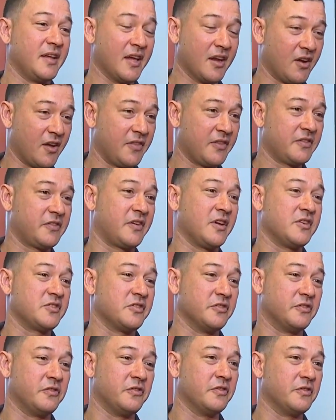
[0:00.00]
get on the
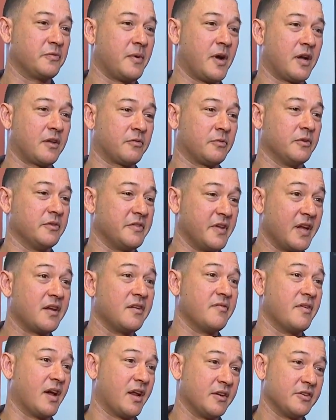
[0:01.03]
schedule as soon as possible and
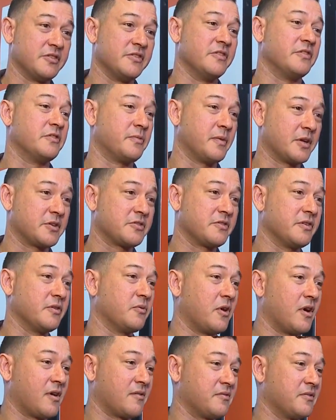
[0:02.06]
take advantage of this special
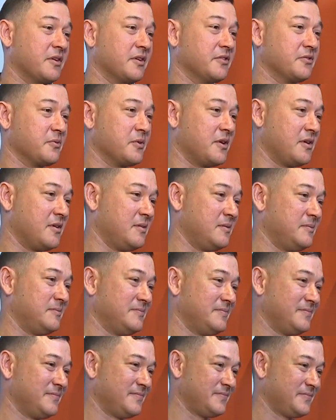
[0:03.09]
that we're offering as well.
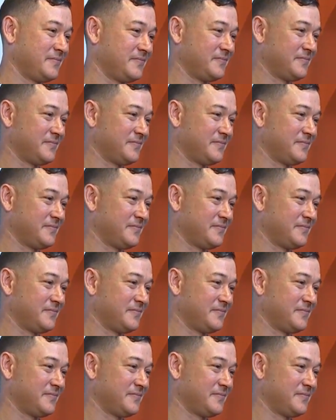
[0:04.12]
Great.